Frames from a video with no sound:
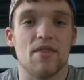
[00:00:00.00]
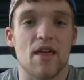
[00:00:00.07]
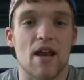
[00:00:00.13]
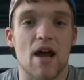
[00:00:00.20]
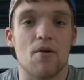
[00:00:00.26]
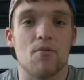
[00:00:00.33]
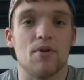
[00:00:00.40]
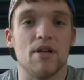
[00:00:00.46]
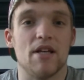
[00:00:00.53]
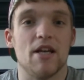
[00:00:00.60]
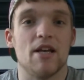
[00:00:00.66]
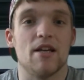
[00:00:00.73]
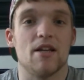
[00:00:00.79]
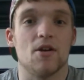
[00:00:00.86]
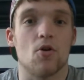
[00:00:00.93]
that I would
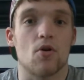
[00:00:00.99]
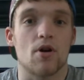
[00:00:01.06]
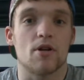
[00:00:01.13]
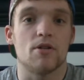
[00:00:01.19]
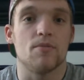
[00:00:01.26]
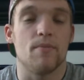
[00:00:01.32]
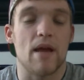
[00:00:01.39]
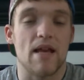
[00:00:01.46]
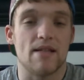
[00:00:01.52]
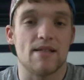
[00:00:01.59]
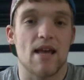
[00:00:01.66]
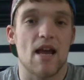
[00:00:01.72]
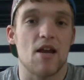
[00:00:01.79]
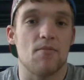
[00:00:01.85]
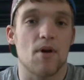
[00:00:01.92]
need in order to
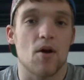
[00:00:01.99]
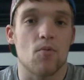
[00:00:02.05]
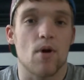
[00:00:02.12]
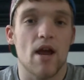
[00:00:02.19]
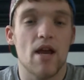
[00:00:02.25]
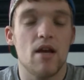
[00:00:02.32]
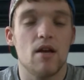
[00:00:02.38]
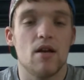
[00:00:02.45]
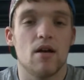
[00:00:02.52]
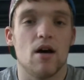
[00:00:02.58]
maintain my weight.